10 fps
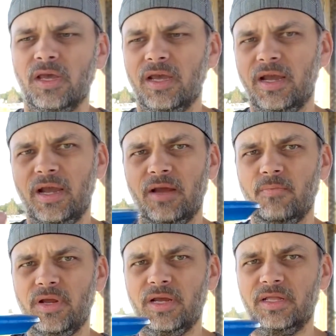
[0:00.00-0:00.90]

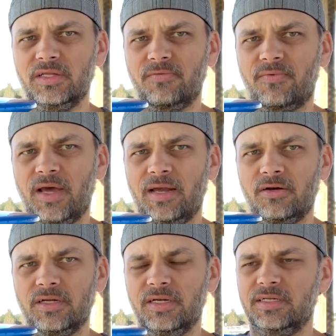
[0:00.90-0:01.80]
and being that it's a
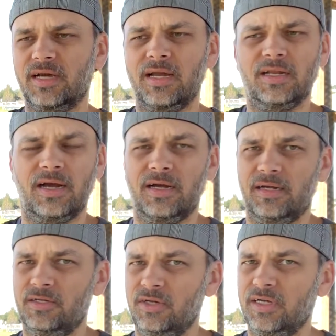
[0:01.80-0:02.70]
flatter disc,
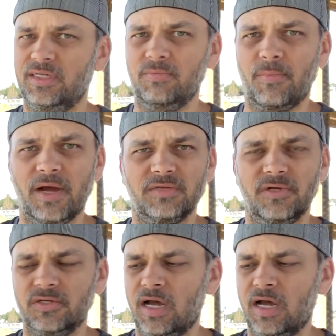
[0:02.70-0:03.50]
as you guys see in my past videos,